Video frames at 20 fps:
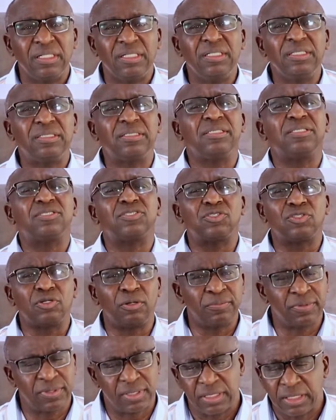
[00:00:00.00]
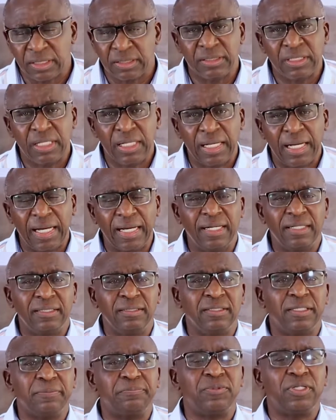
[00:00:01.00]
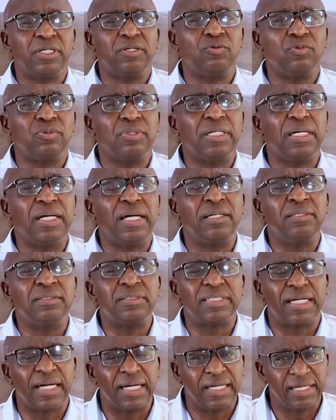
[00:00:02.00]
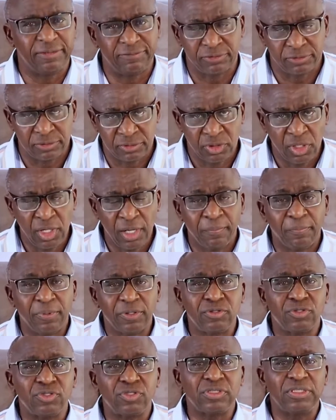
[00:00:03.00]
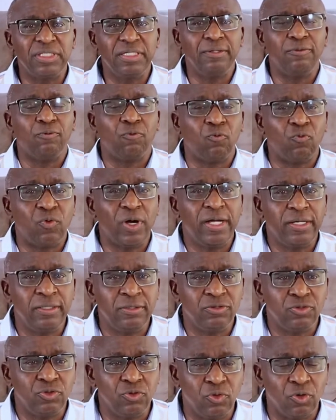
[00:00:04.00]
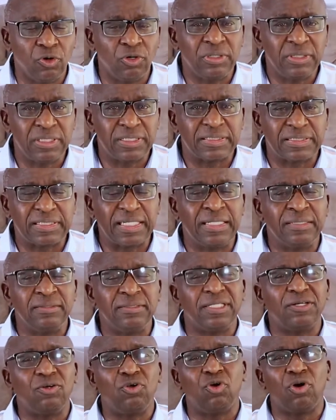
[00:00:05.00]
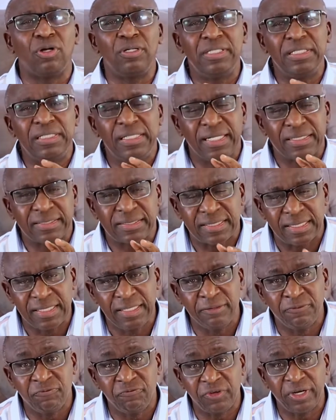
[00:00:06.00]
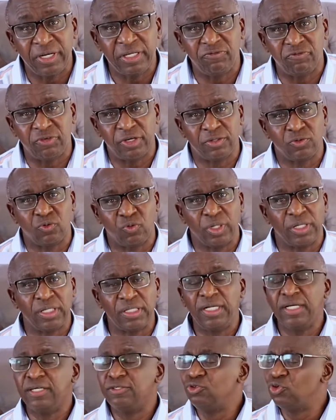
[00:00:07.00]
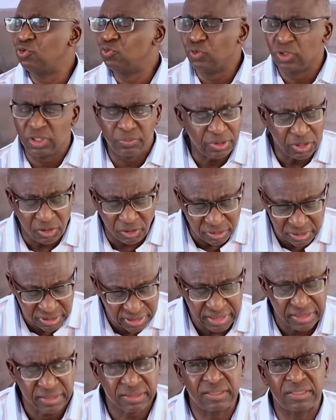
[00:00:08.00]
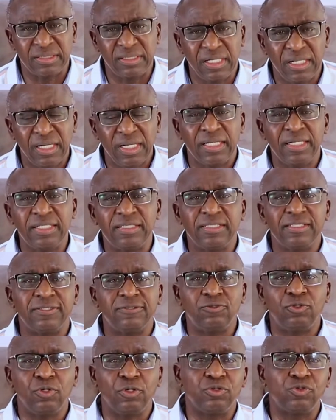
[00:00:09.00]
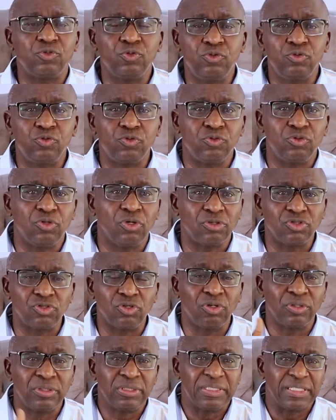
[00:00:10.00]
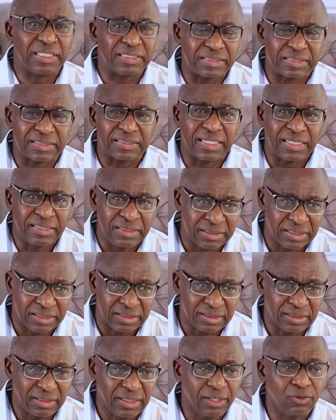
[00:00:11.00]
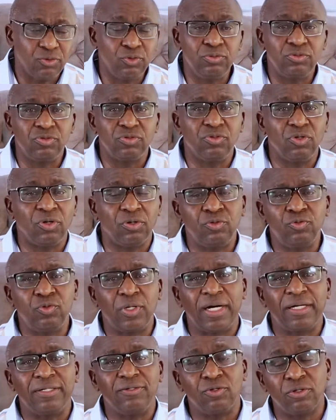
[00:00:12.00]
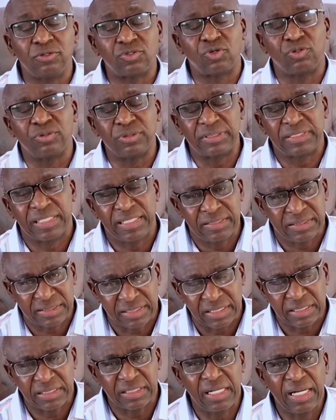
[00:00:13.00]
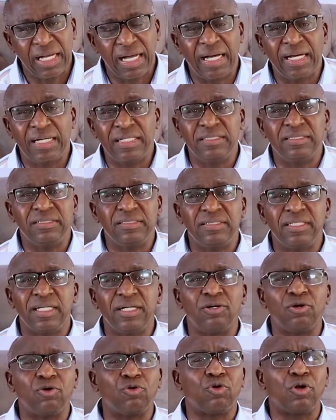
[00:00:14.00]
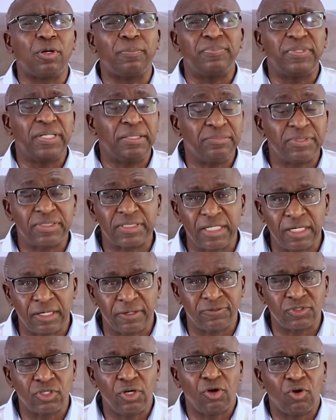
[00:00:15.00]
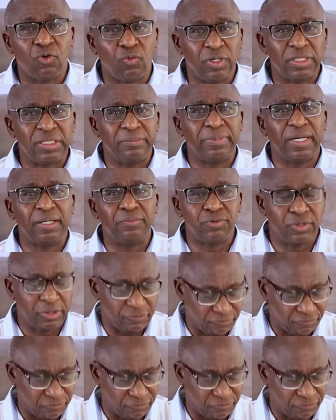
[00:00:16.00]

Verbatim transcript: it is something and they will enter heaven. But you see, when you understand the godliness thing very, very well, you will be content. It is those who do not understand it, who do not who are not contented, and they rob themselves of what the Bible